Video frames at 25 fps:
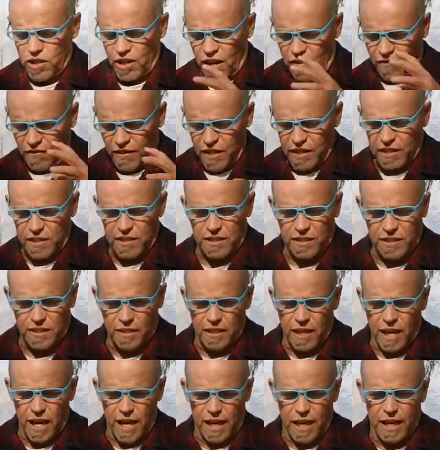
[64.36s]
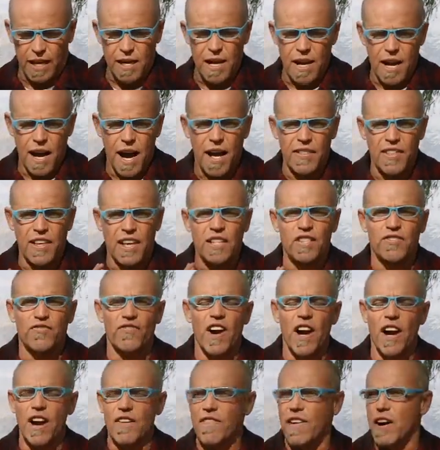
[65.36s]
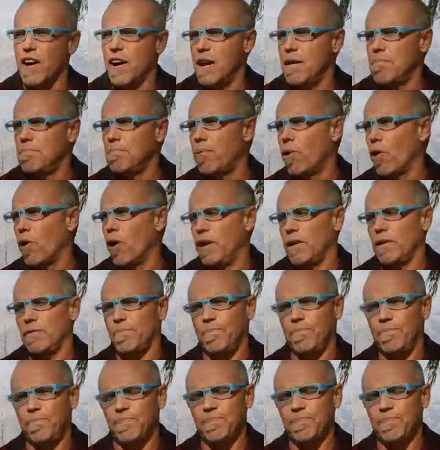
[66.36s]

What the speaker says: of this study, I think it's very, very important.